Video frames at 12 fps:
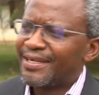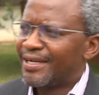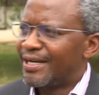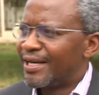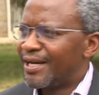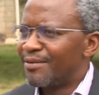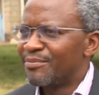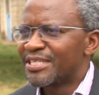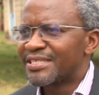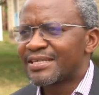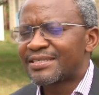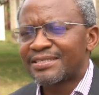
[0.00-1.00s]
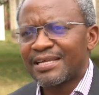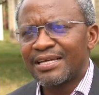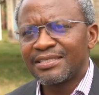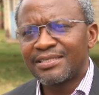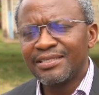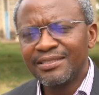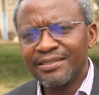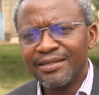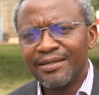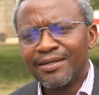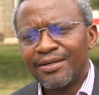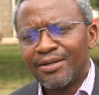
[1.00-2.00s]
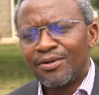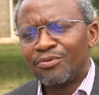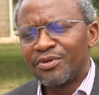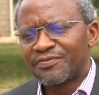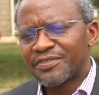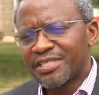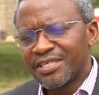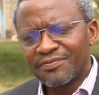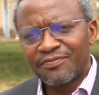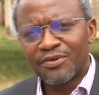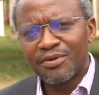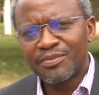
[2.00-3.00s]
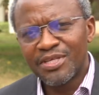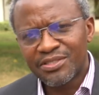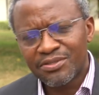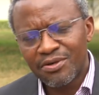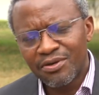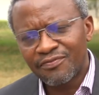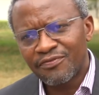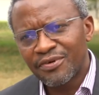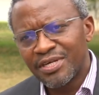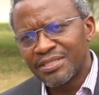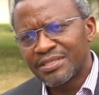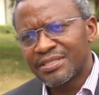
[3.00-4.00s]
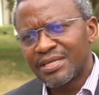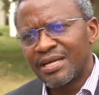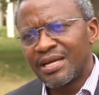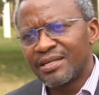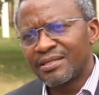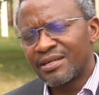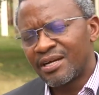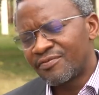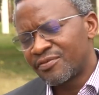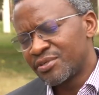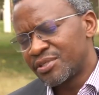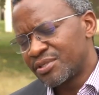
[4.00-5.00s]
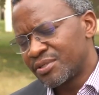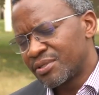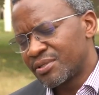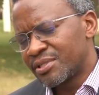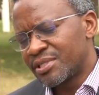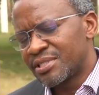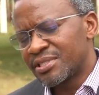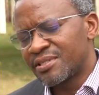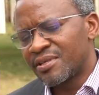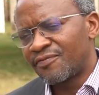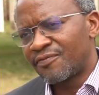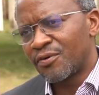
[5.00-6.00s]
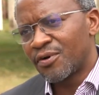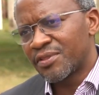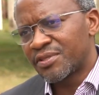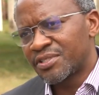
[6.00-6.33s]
It's exciting. We've seen from this conference and AfriGeo, this is the fourth